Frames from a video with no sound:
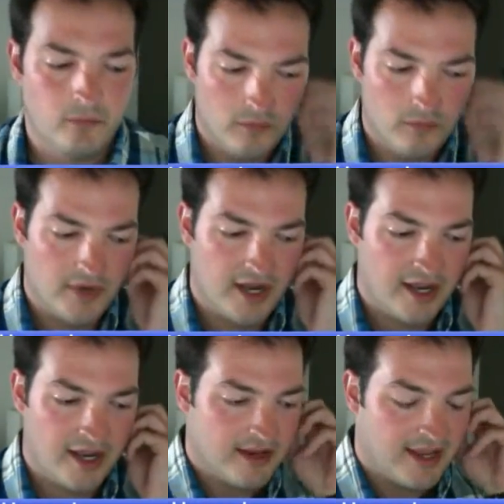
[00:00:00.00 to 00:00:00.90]

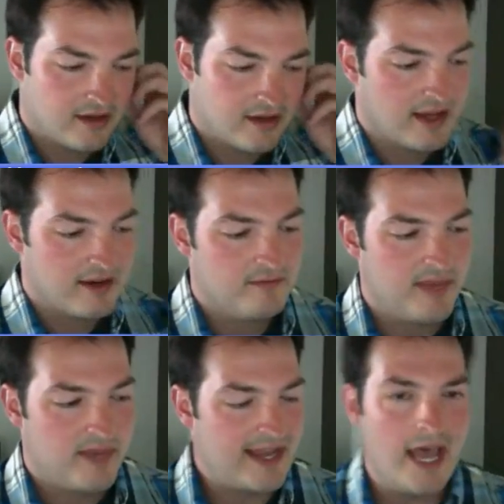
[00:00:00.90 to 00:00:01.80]
I, I had a lot of
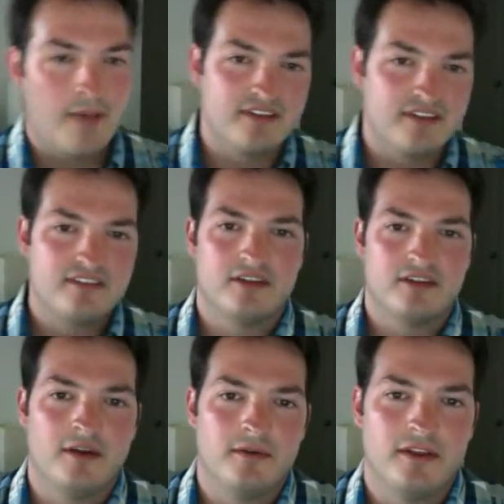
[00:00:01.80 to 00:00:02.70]
bad habits,
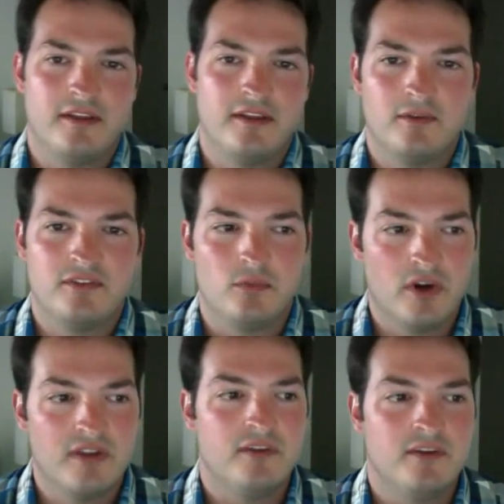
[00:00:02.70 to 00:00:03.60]
uh, and that was one
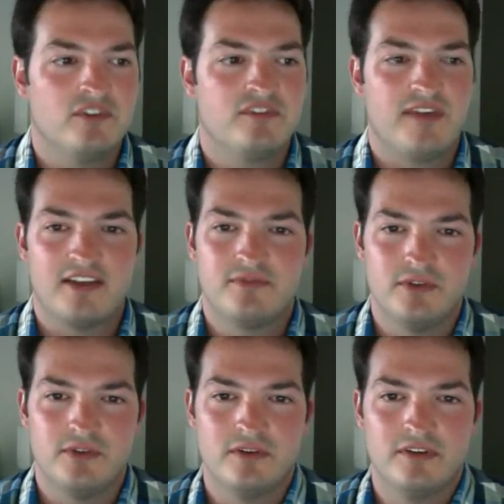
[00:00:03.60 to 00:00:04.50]
of them was fast
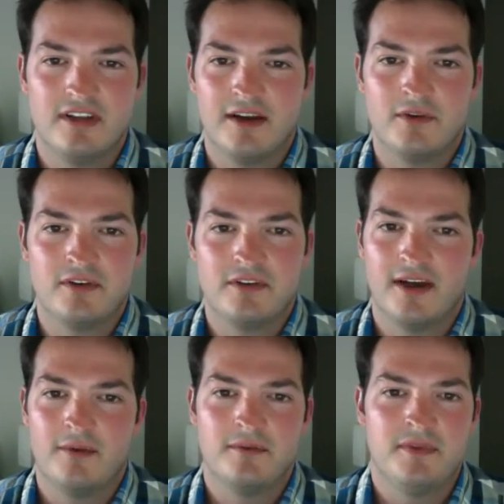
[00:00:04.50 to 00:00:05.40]
food. I would I
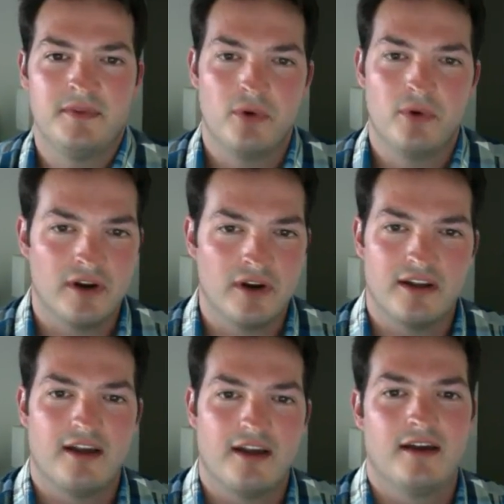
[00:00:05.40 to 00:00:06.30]
would be bored.
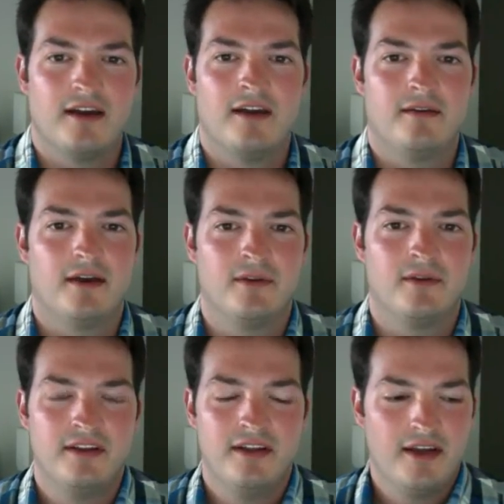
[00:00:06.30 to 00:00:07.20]
I, I, I would
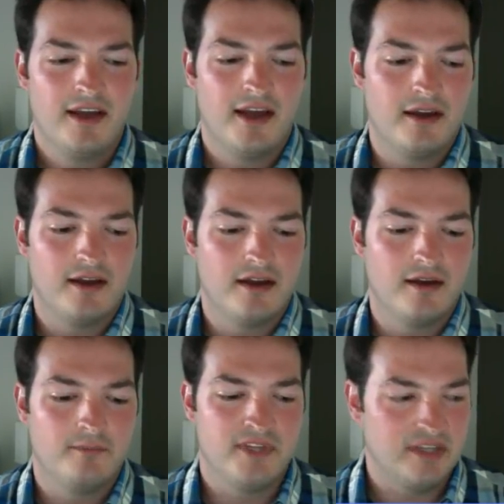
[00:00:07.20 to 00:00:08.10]

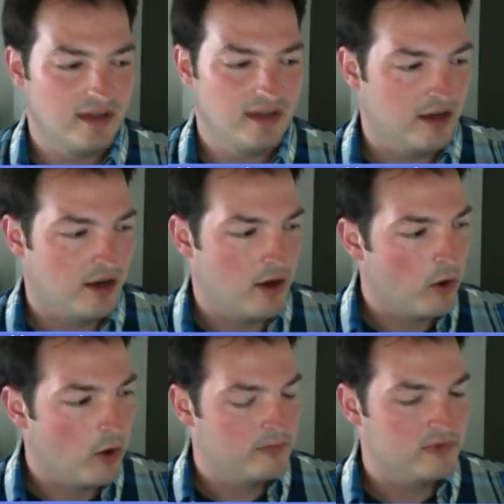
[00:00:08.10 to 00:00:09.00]
be uh,
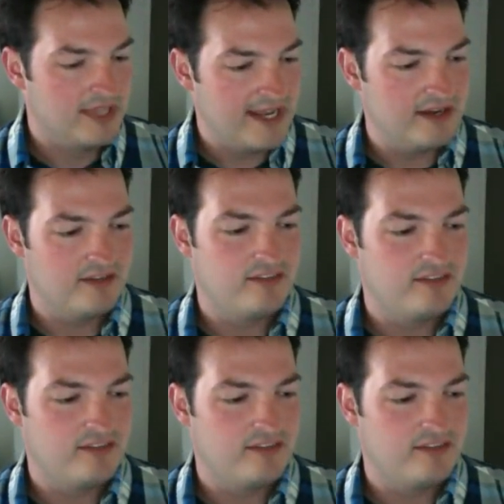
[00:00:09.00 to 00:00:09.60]
home late, and so